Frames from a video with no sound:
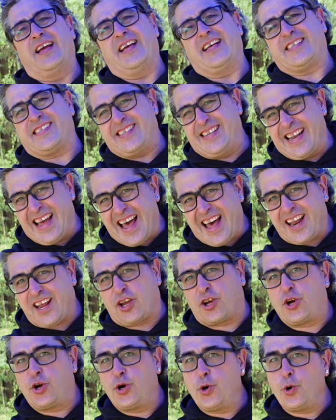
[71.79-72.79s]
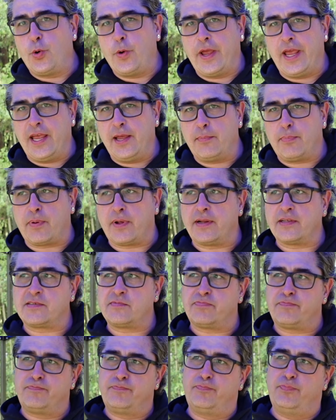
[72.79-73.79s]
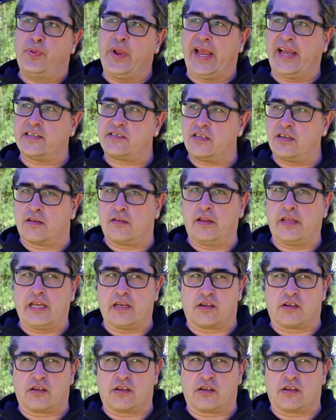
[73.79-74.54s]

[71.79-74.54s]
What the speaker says: It's not a cooey, but it's basically